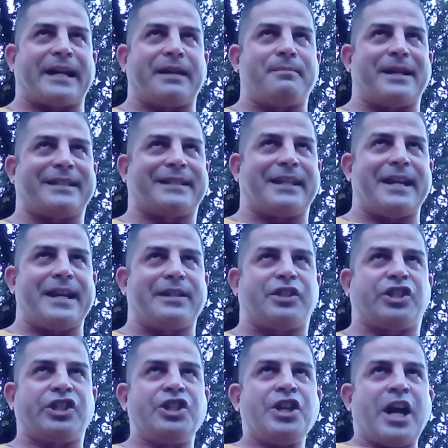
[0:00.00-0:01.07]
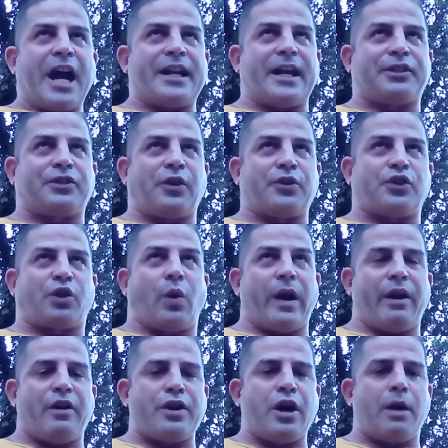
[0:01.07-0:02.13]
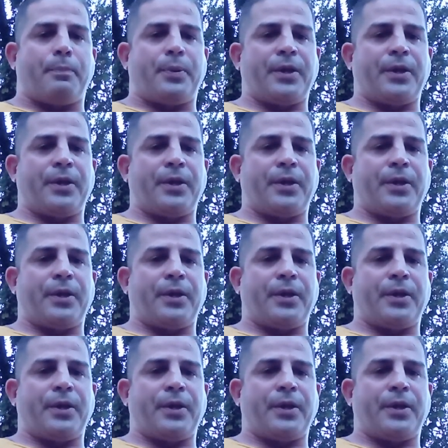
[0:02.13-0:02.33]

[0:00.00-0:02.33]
in my stance, and I started squaring up,